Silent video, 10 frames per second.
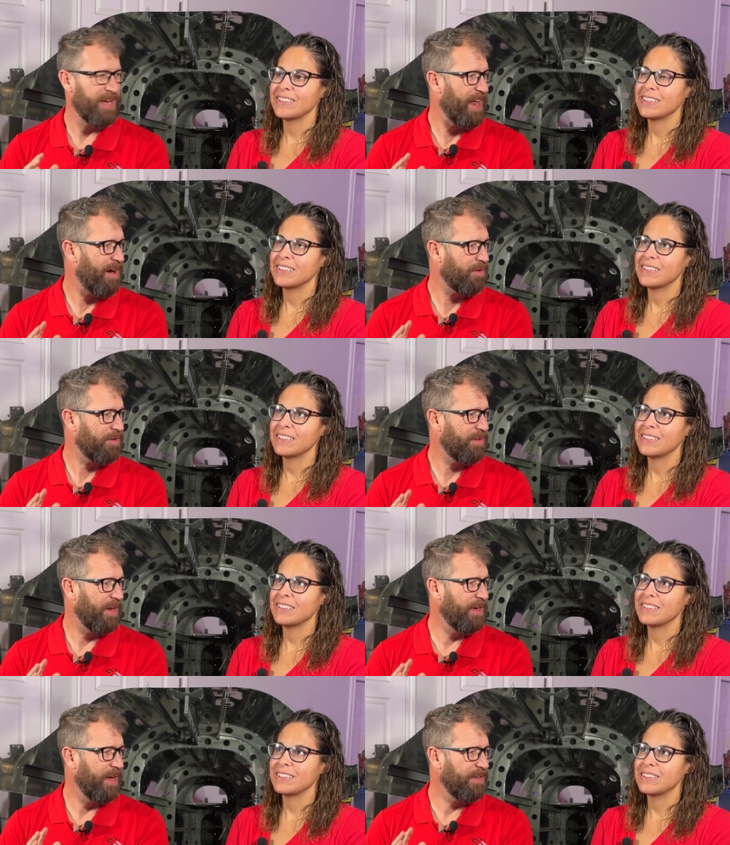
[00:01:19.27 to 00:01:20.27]
Speaker 1: 10 hours,
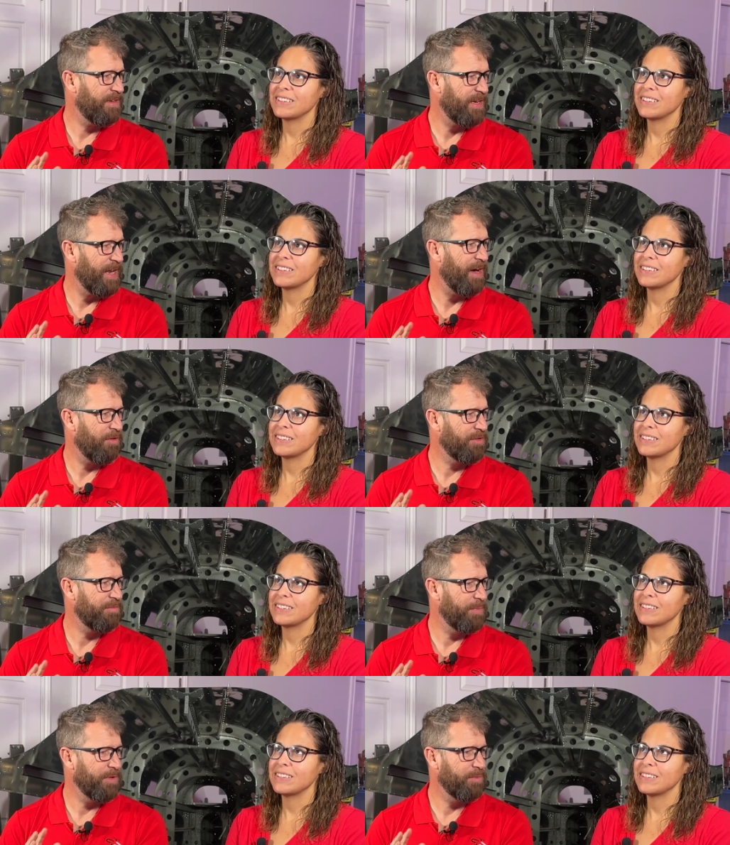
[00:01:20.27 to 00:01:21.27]
eight, eight to 10 hours
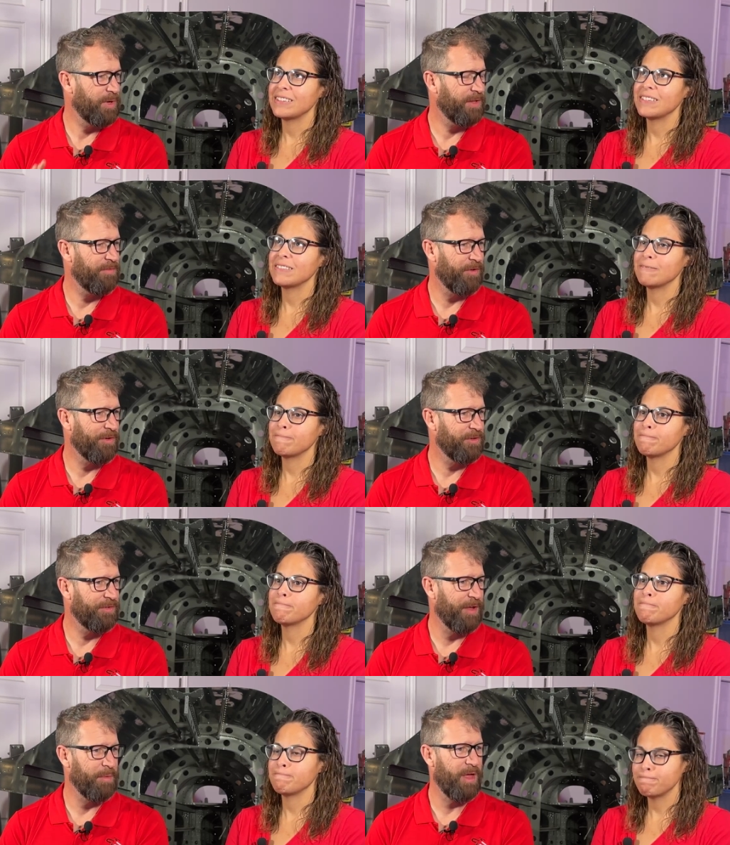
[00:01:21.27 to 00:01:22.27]
of build. We got the vertical
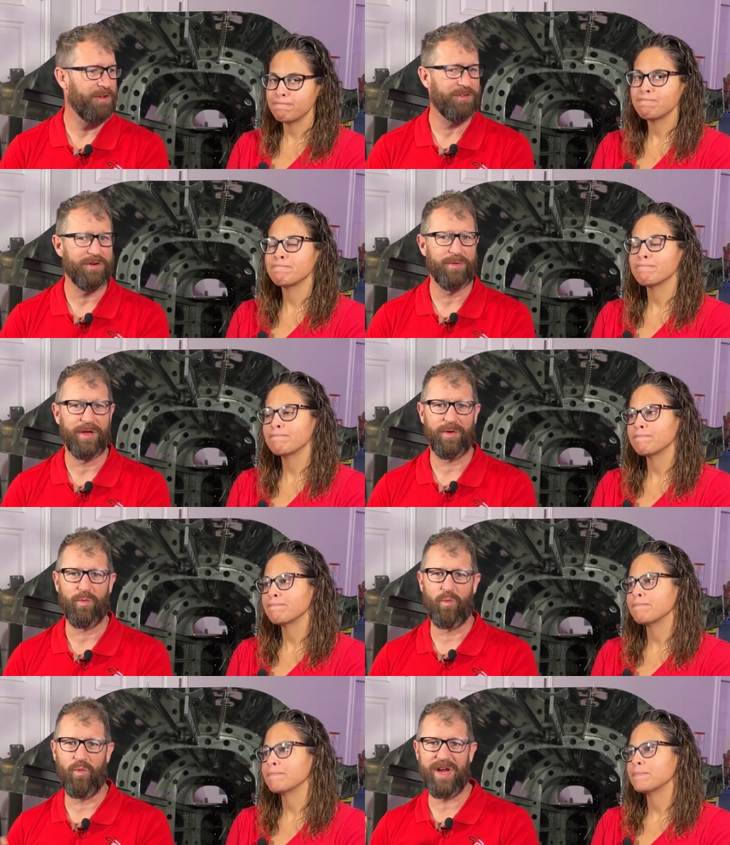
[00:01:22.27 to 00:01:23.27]
stabilizer and we're like,
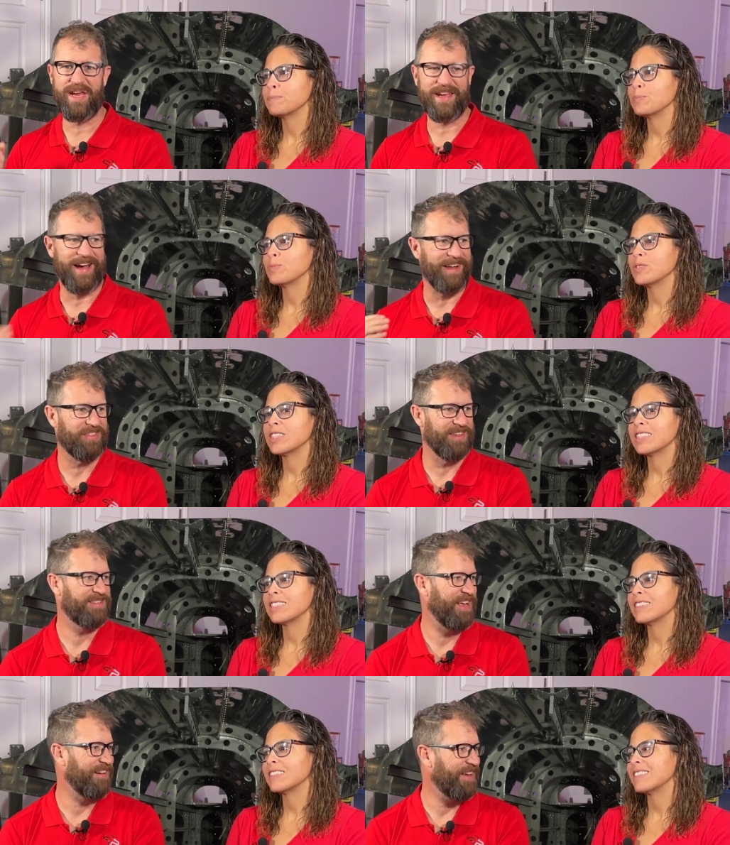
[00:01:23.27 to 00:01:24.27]
we got
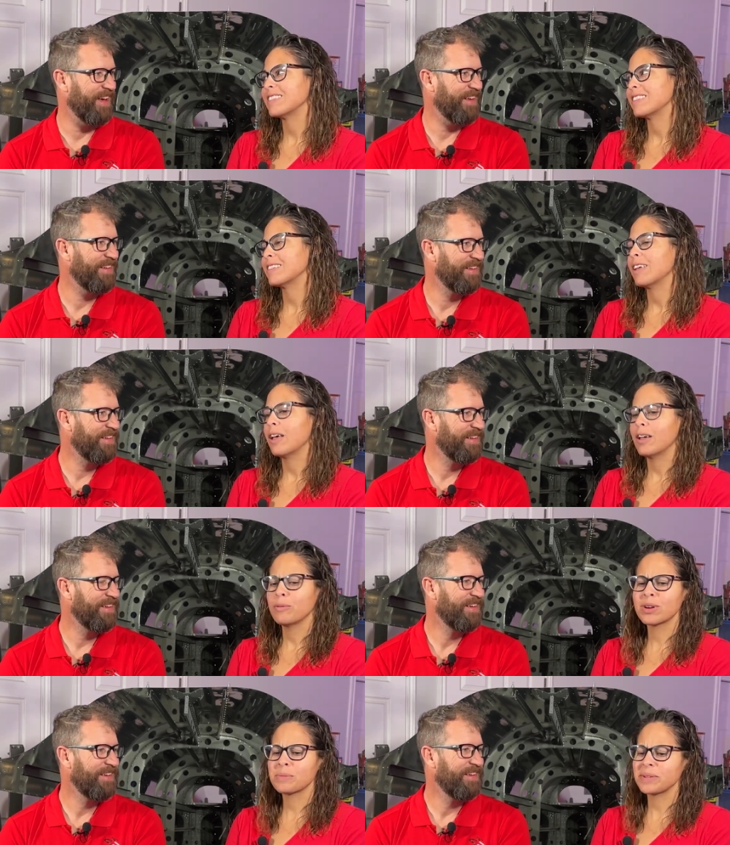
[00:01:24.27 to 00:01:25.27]
this tail kit.
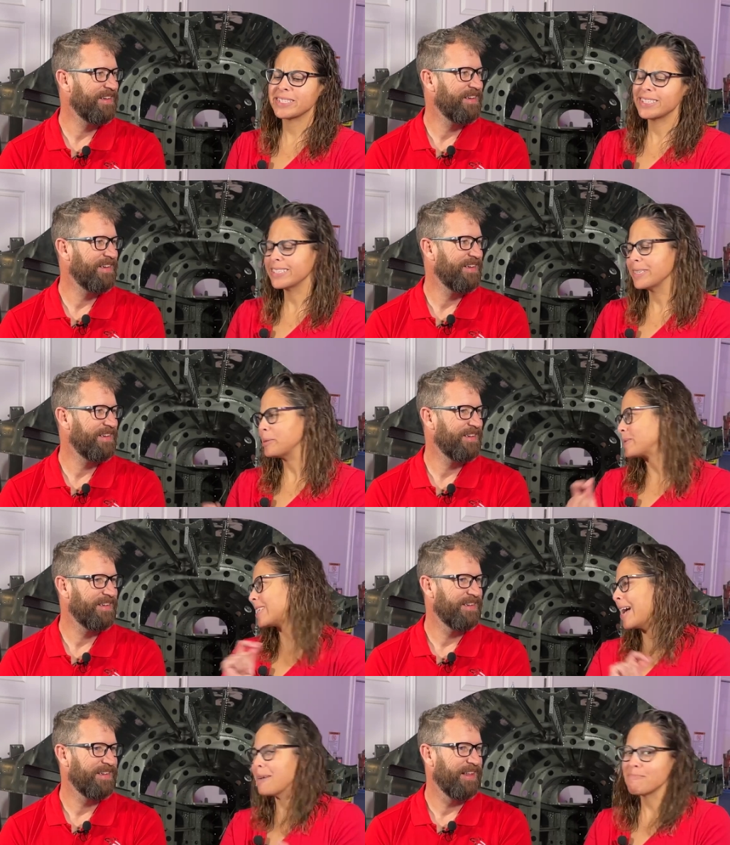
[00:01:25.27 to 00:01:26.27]
Speaker 2: We're gonna be done in no
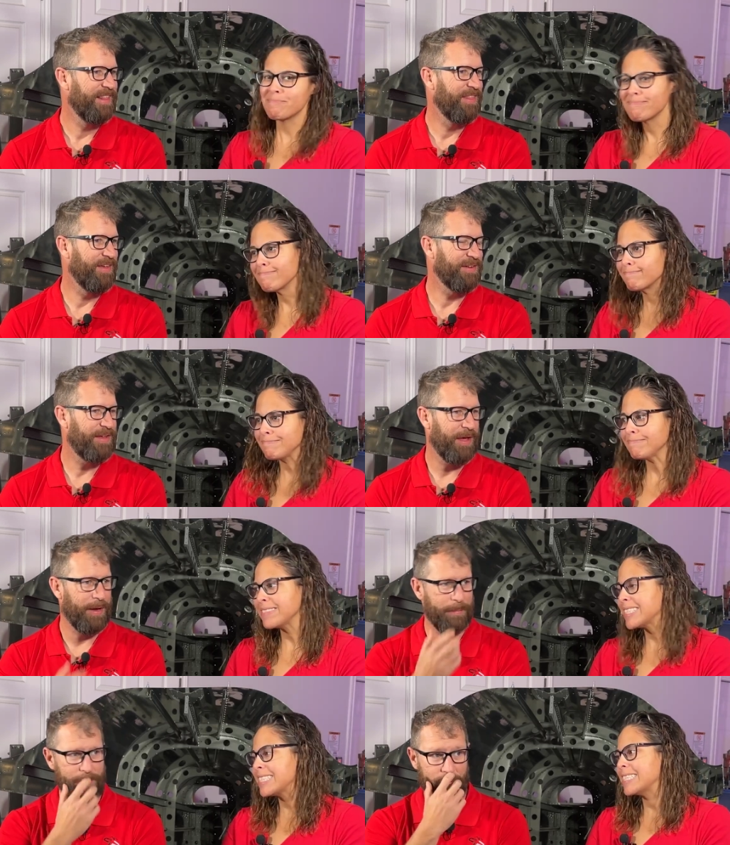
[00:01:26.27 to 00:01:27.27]
time.
Speaker 1: Then
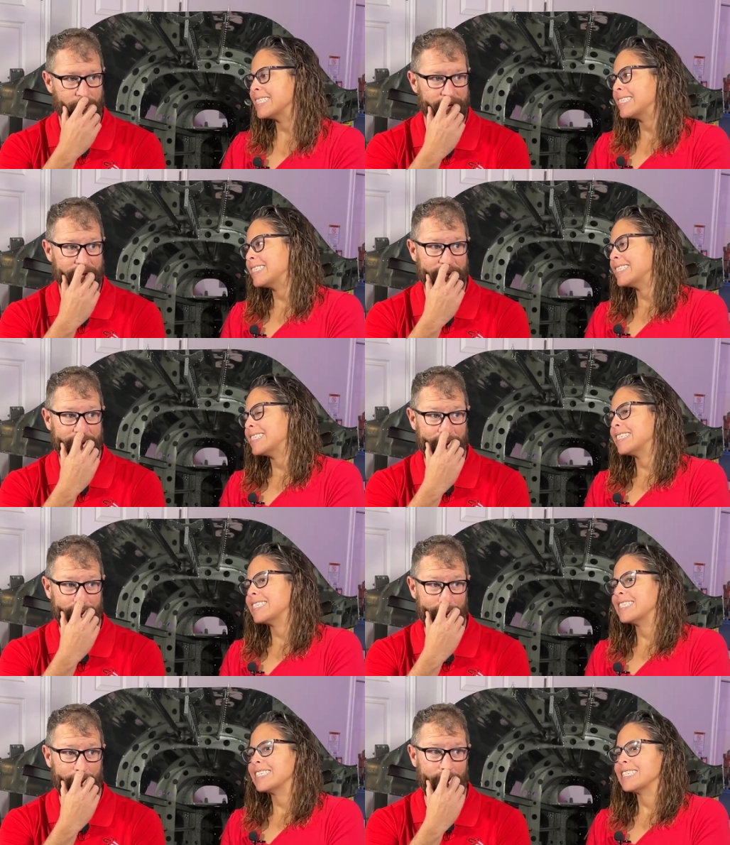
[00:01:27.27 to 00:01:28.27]
came the rudder,
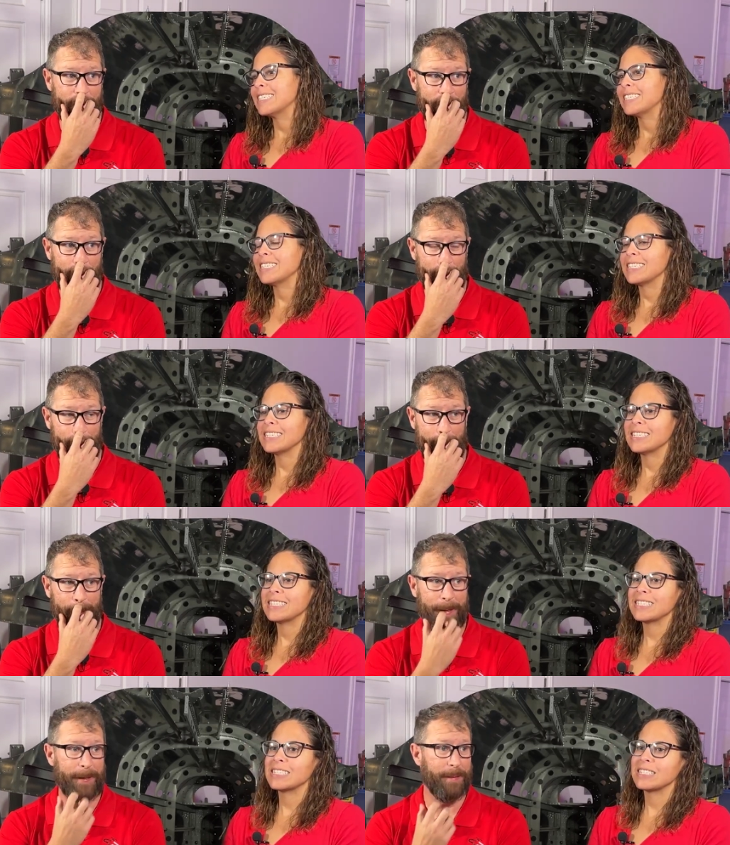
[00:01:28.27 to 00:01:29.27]
then
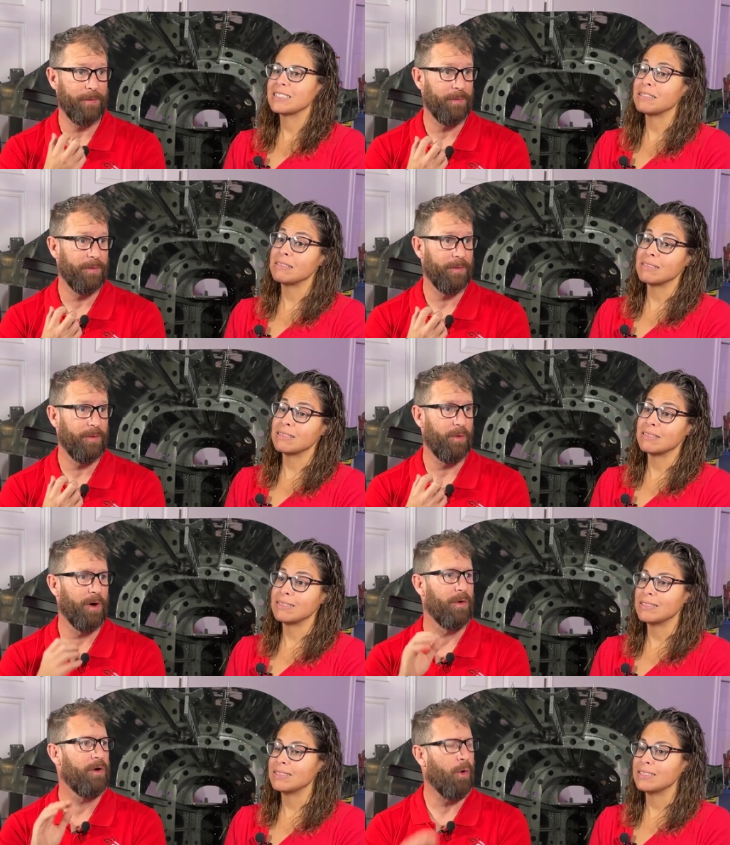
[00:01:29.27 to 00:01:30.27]
the, uh,
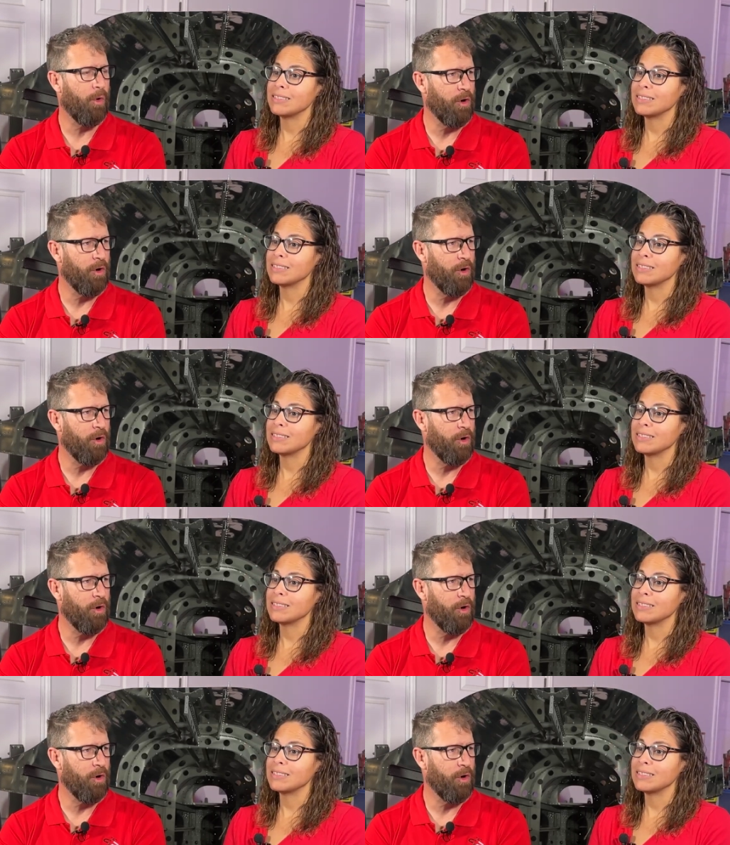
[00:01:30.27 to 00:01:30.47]
whoa, ho